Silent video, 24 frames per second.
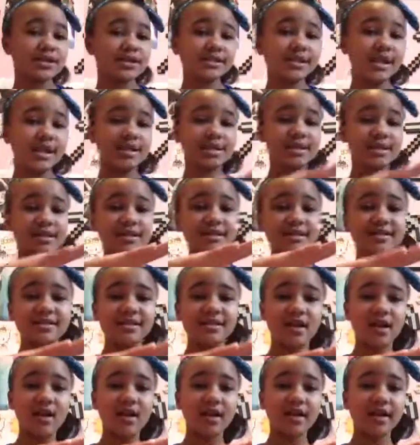It's like this
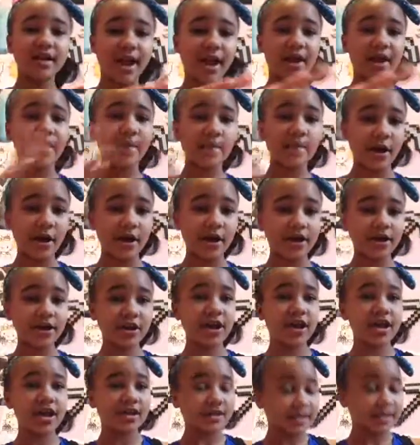long, Harry Potter.
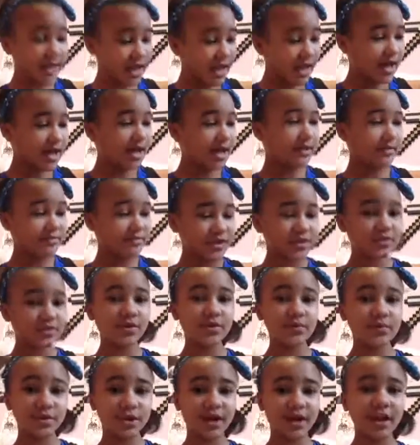Yeah, that's
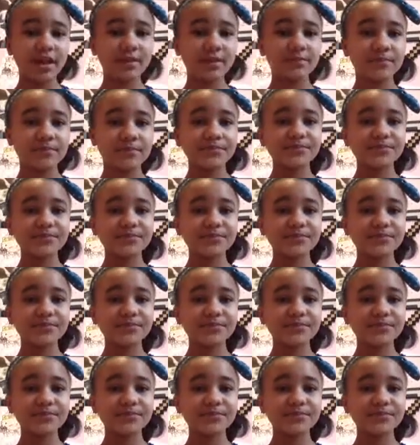what I'm reading.